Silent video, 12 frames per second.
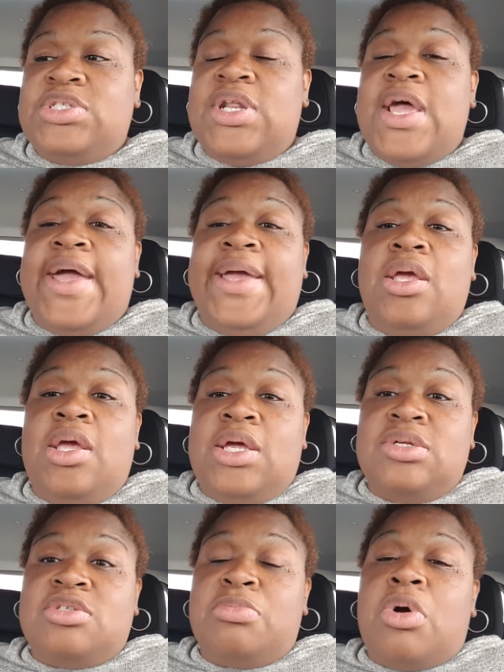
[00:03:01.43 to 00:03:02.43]
today
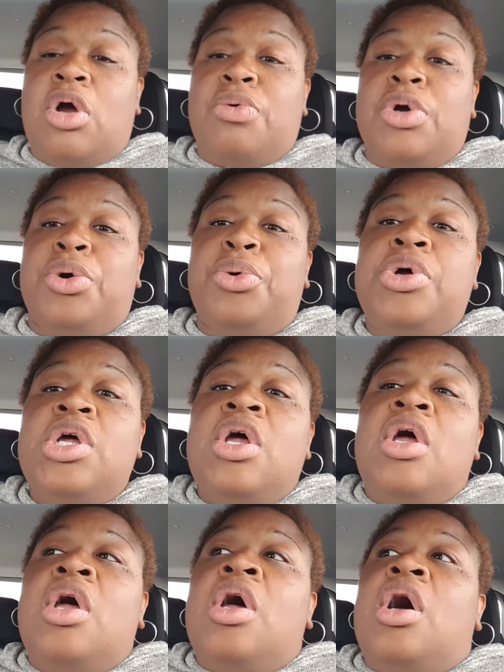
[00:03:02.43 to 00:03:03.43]
and tomorrow.
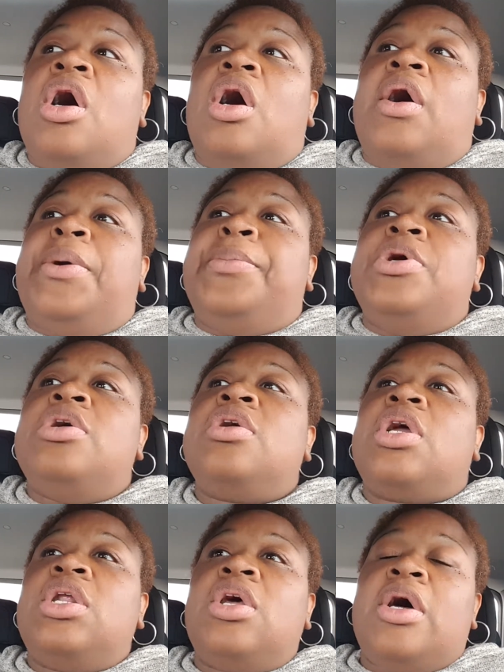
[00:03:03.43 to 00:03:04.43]
Um,
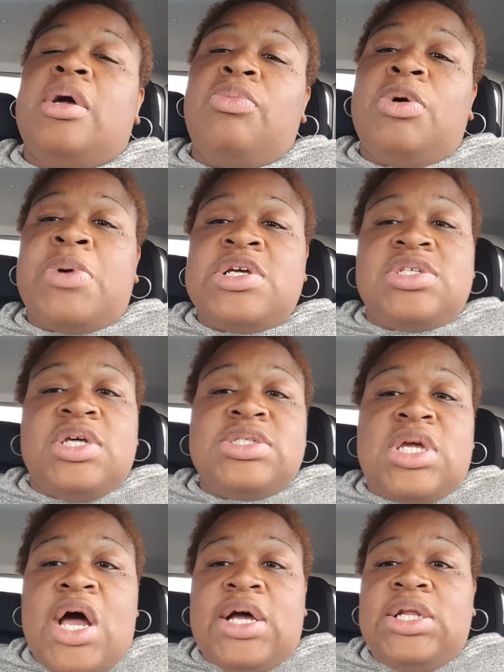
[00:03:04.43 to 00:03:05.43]
hooking up with my son's
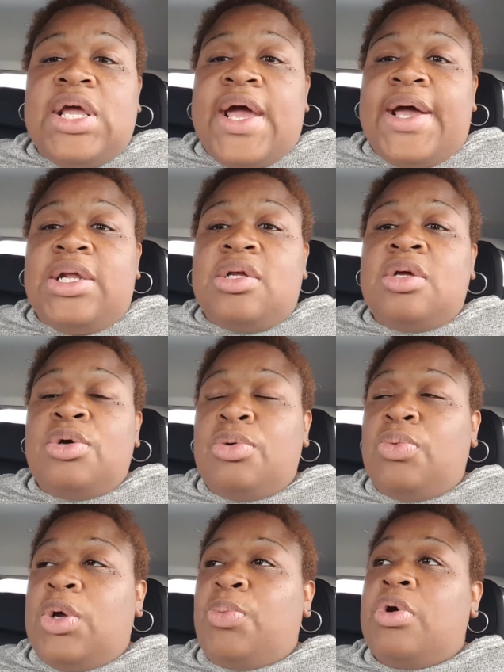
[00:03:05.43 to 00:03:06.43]
goddad,
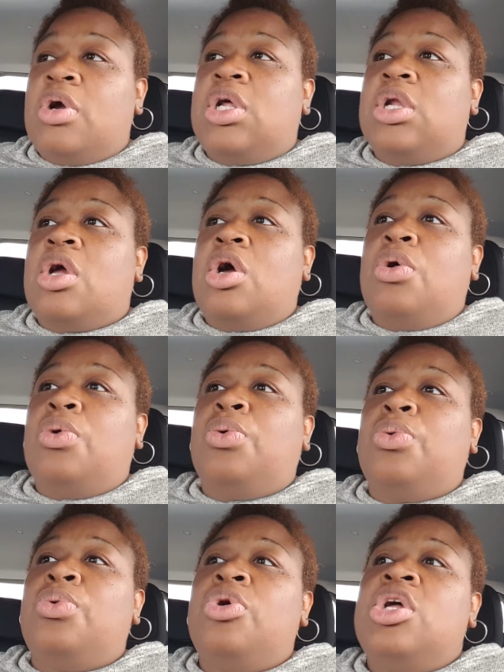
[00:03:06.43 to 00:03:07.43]
and we're gonna
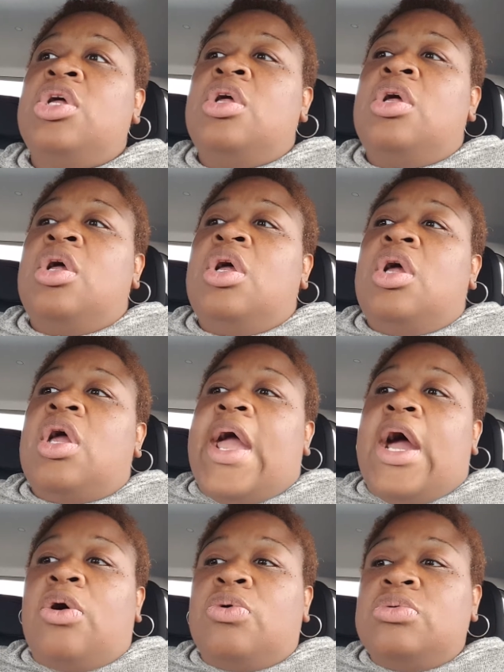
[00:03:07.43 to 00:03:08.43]
go
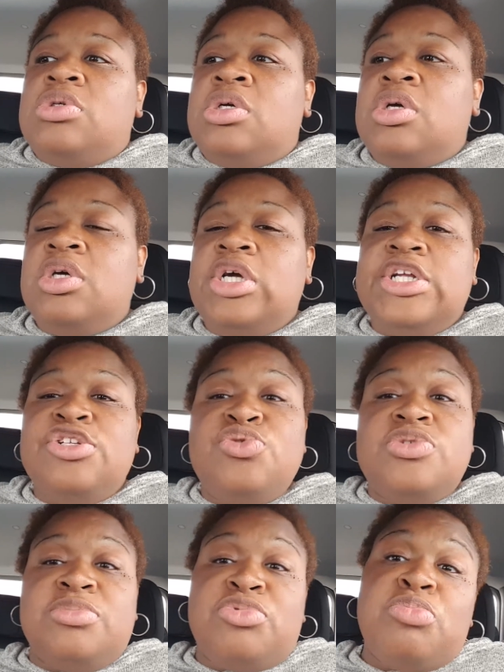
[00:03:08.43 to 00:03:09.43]
out and do
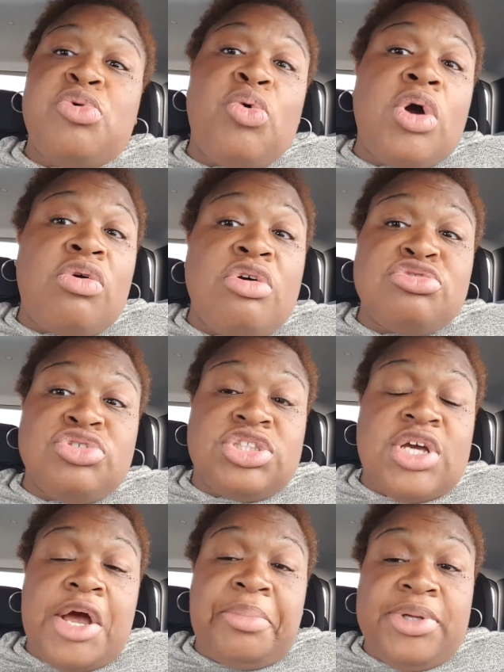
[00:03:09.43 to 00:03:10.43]
some more grocery
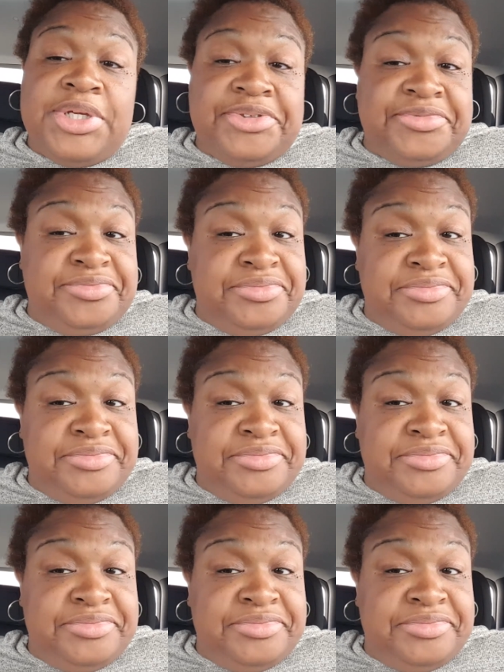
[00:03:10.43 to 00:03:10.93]
shopping.